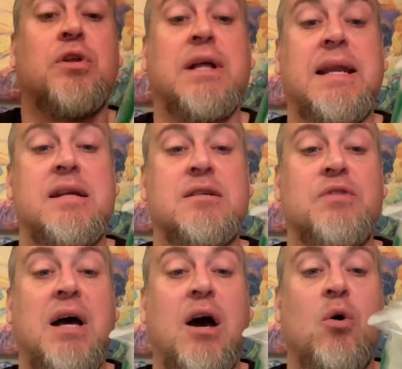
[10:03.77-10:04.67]
ladies of the
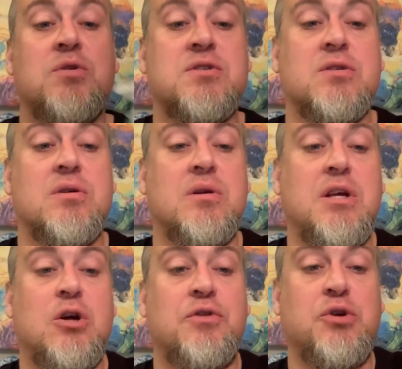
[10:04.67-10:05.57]
house, you
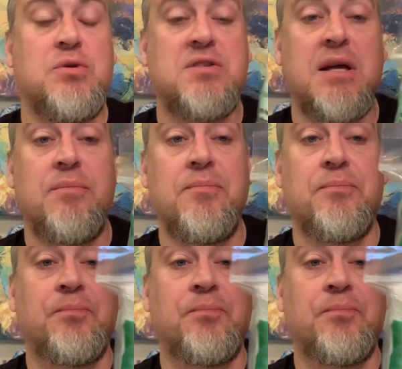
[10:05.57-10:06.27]
know, they use them